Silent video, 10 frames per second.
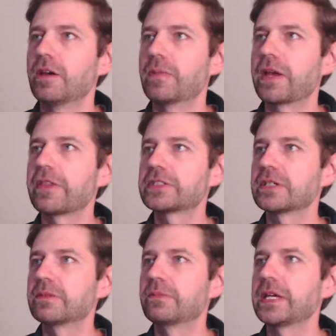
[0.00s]
May this
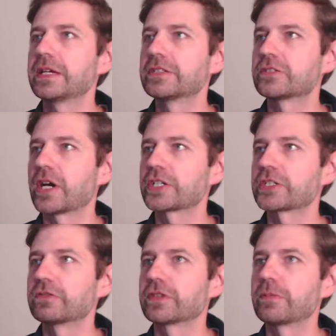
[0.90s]
be
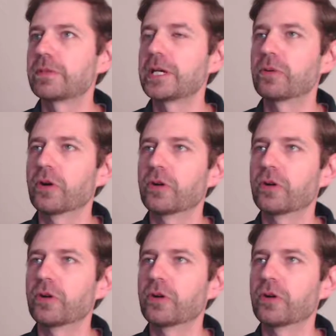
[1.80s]
instruction for the people,